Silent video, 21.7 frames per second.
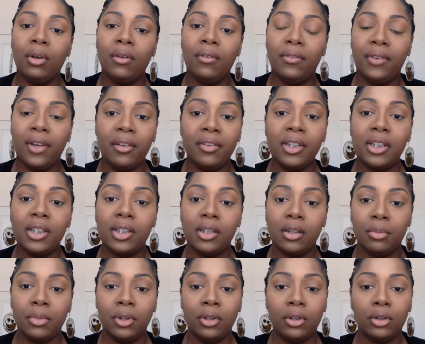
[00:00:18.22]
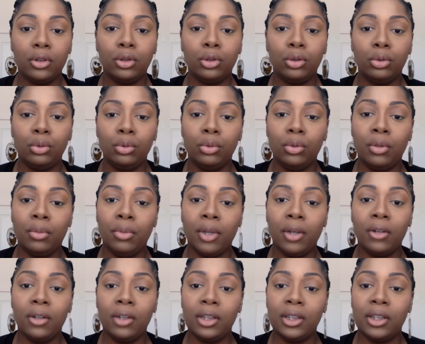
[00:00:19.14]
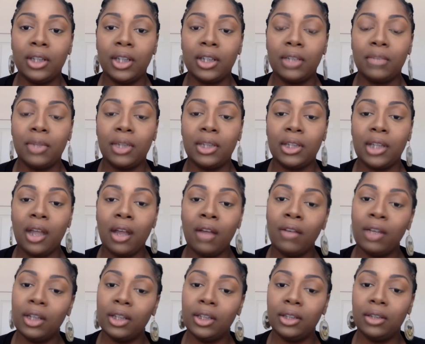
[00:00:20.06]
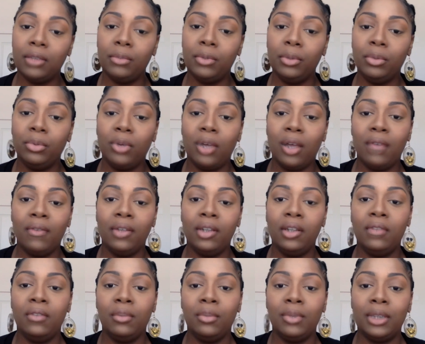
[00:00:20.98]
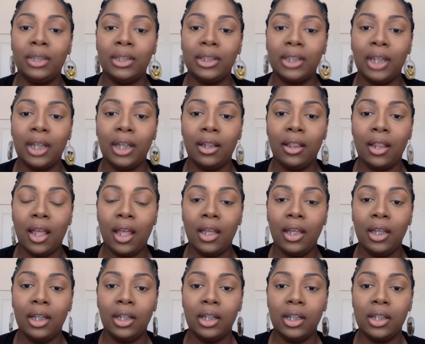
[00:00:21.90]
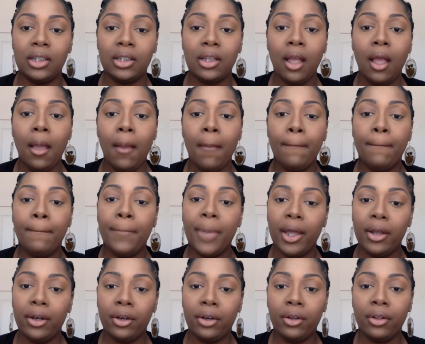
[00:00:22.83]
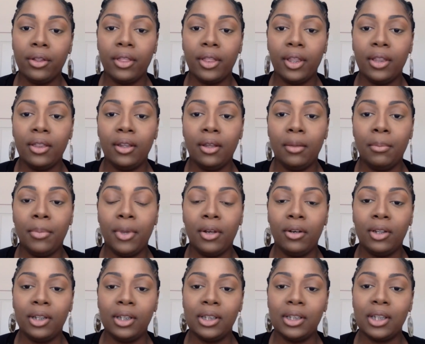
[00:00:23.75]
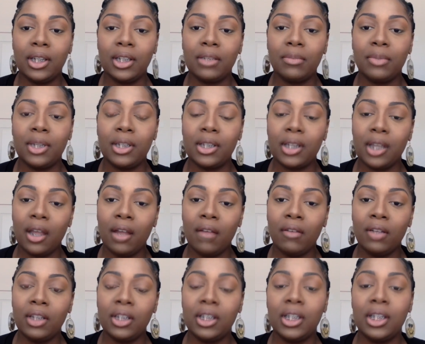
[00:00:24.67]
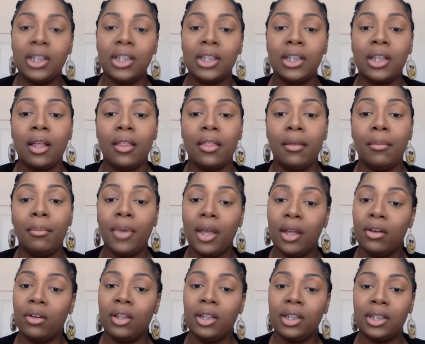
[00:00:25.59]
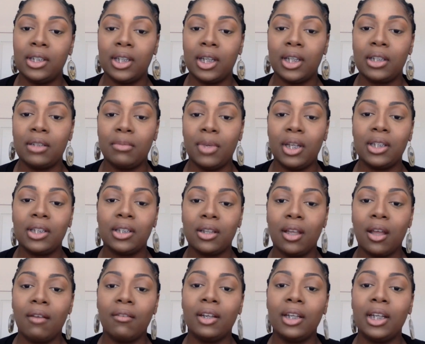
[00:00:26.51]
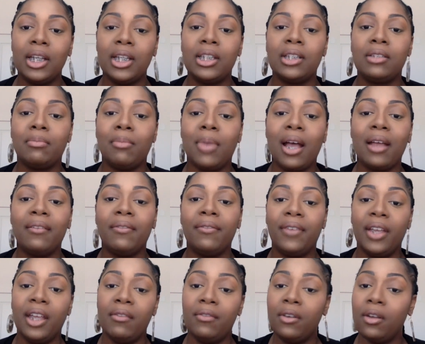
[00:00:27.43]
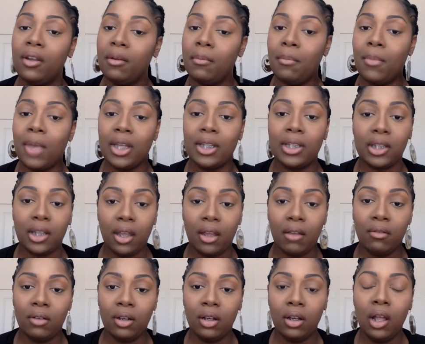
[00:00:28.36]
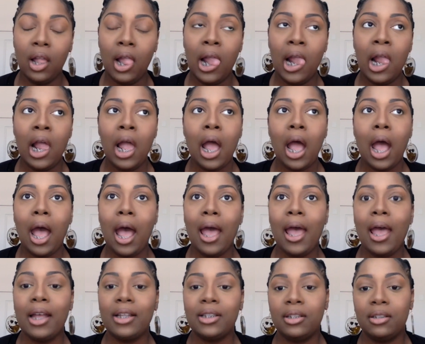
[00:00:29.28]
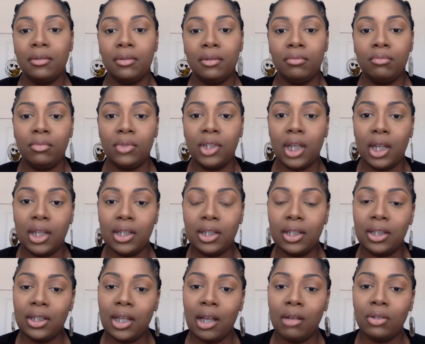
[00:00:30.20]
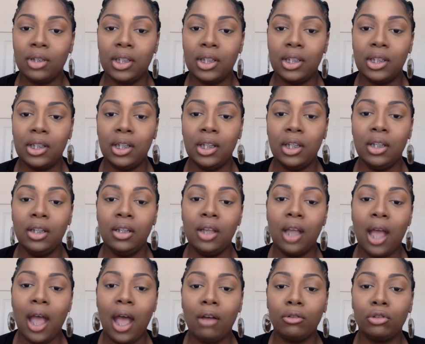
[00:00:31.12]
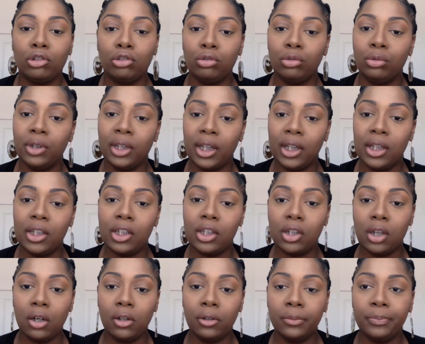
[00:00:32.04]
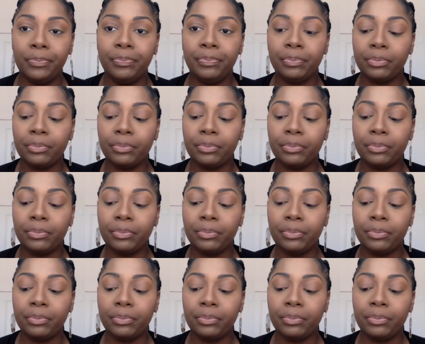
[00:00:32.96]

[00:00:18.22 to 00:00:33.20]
very similar to the Better Than Sex mascara, and some people have even been saying that it is better than the Better Than Sex mascara. Since the Better Than Sex mascara is my favorite mascara, I had to test this out to see how true it is. So,